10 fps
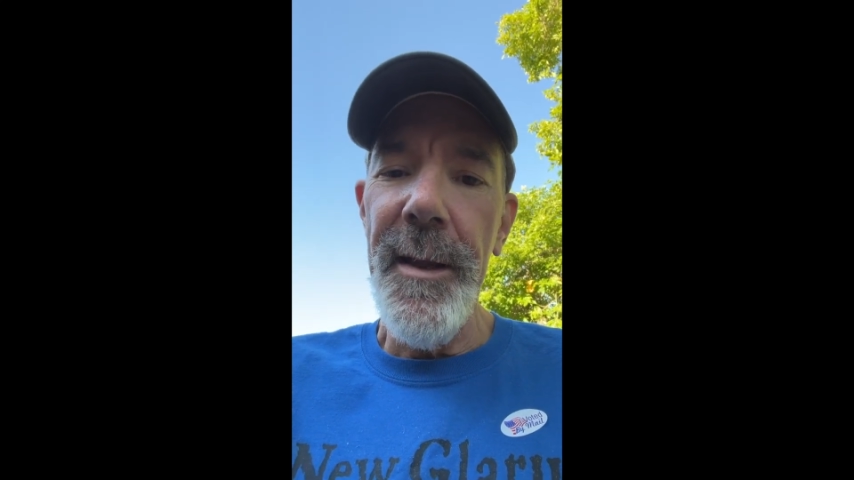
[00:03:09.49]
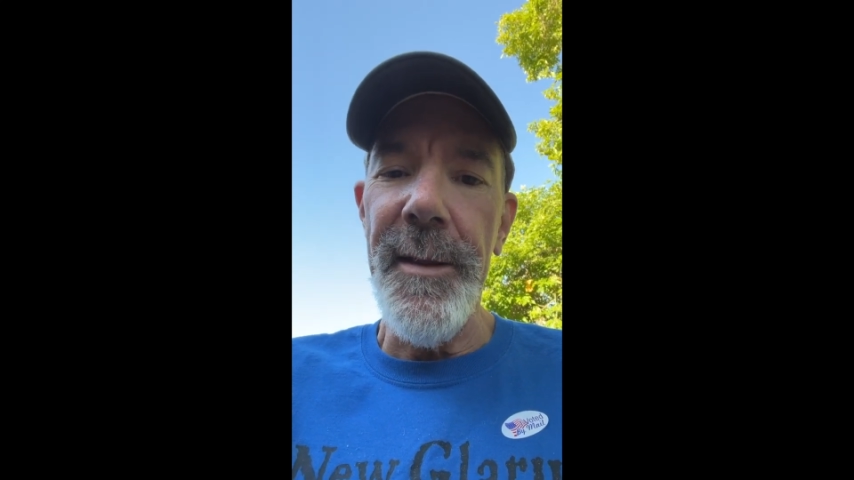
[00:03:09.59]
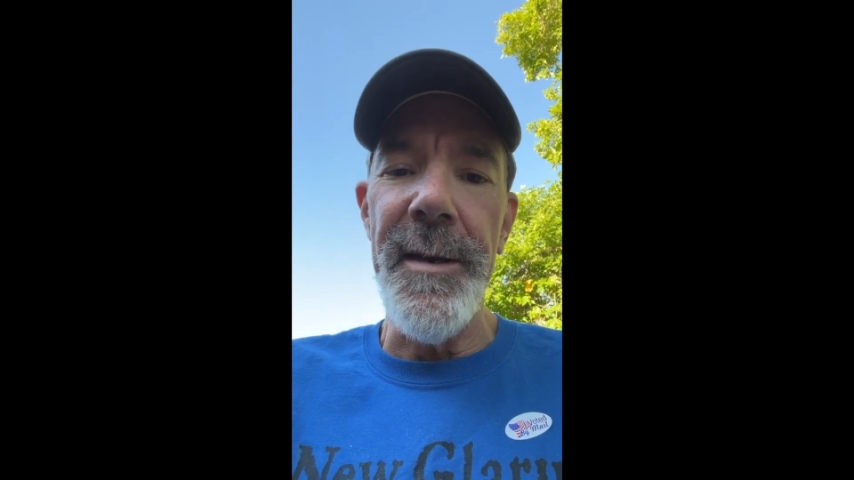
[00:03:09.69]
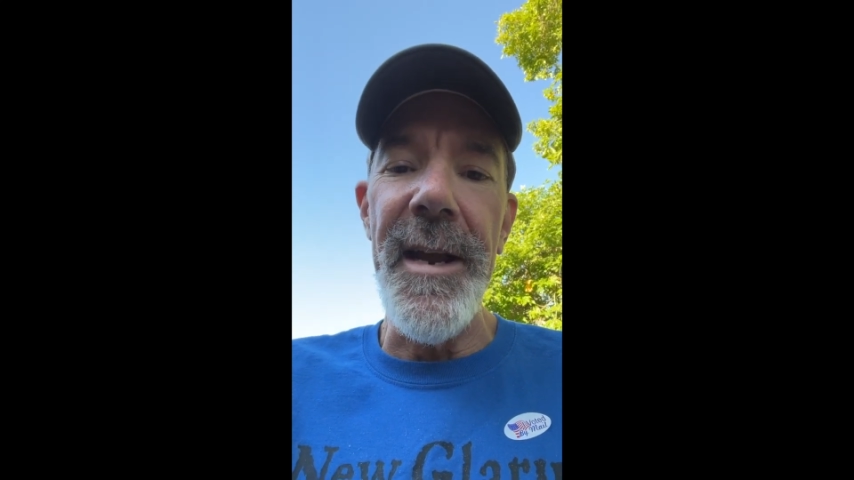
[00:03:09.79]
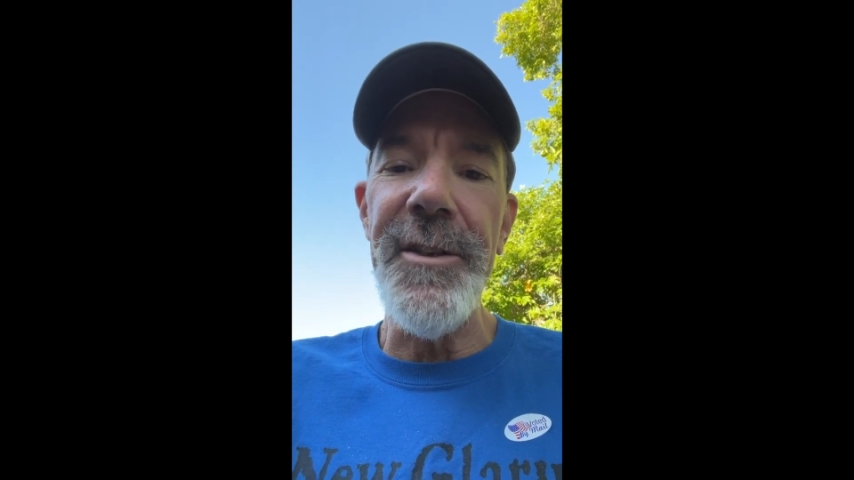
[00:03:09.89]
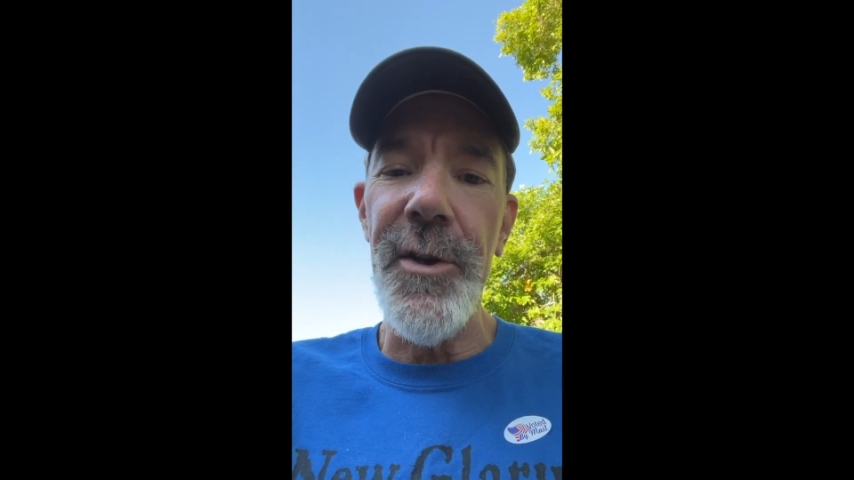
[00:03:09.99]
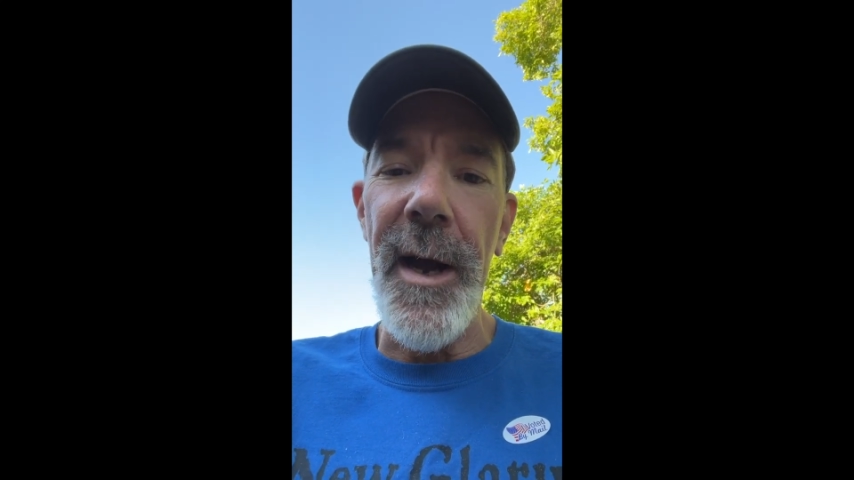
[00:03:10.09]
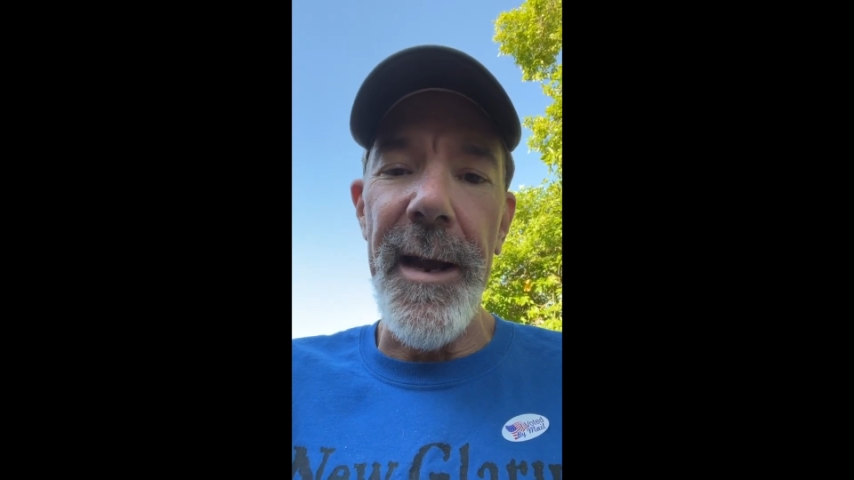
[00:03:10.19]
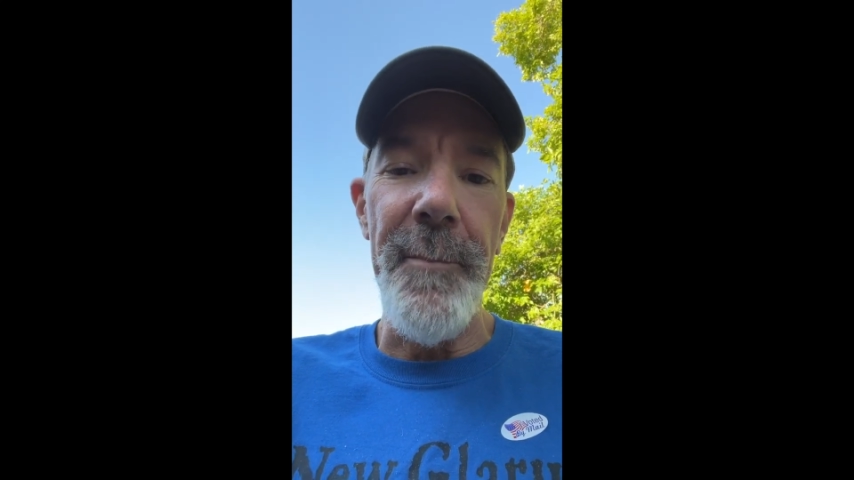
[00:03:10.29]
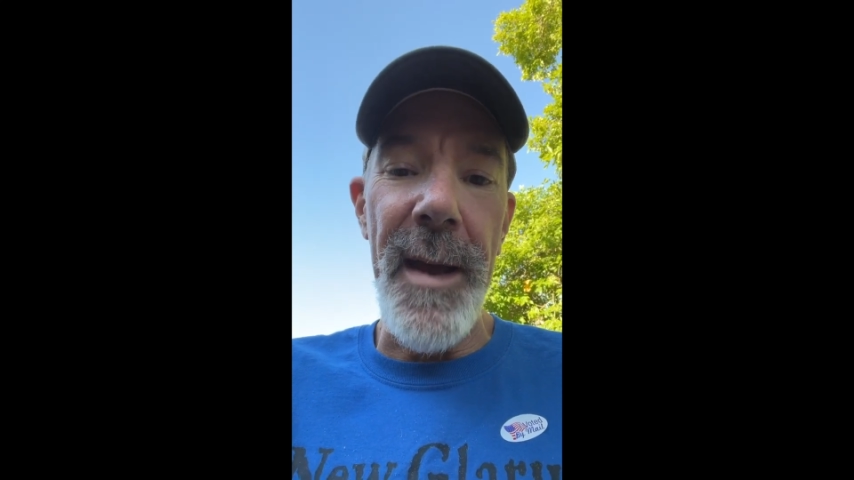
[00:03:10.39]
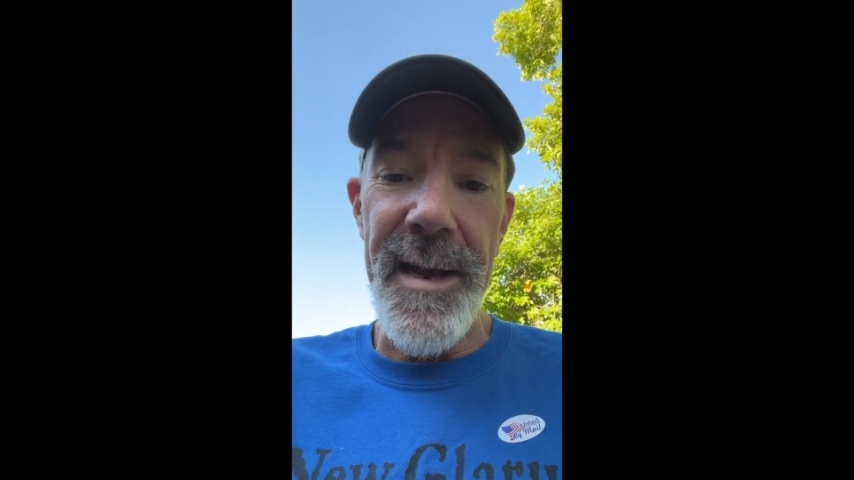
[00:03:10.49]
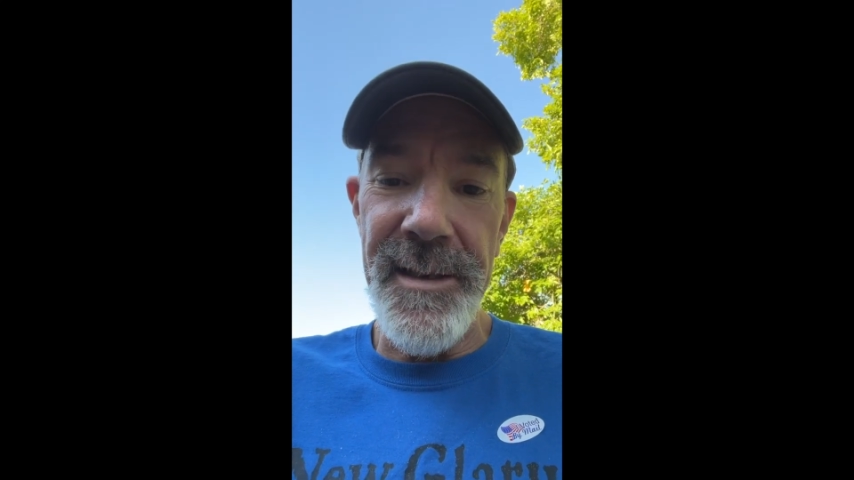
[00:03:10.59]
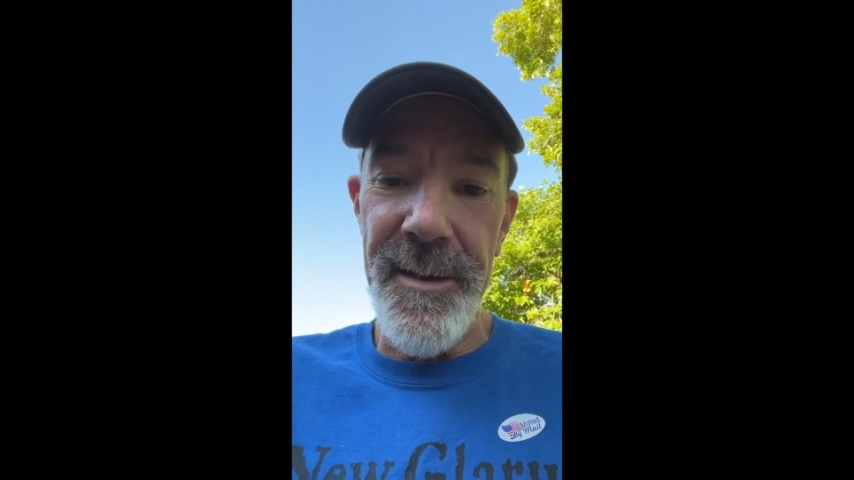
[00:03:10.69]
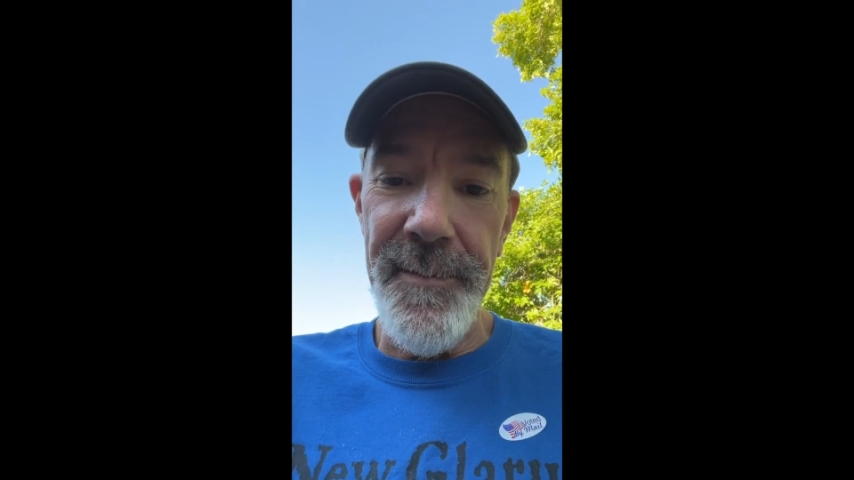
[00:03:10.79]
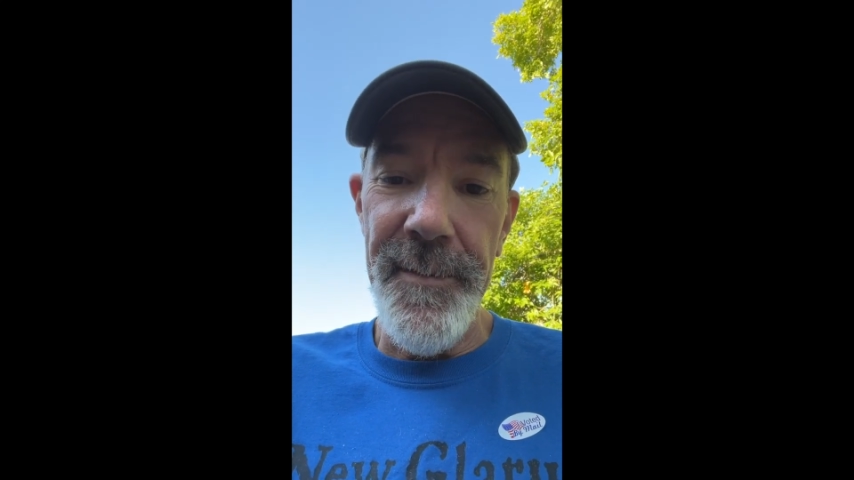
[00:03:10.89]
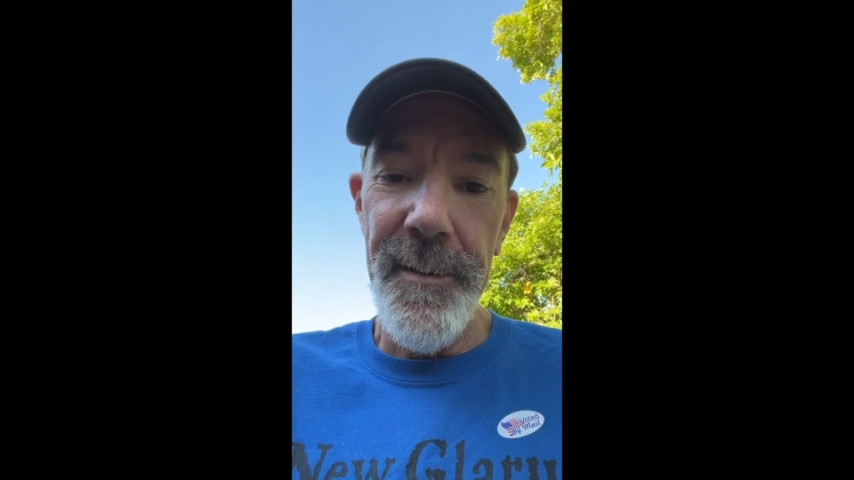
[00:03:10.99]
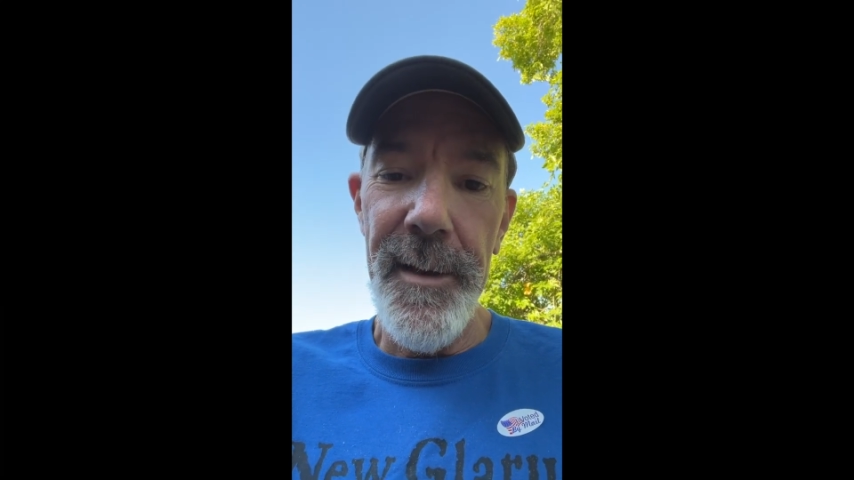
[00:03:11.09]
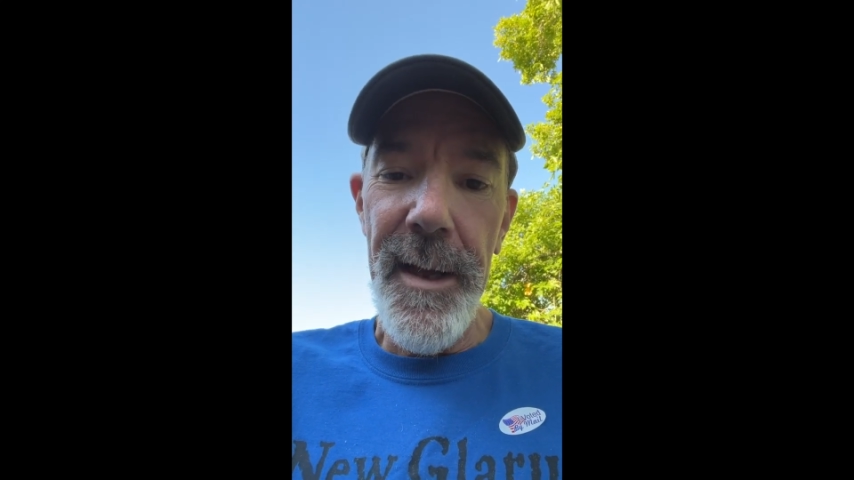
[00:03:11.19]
The Nature Hike Massive,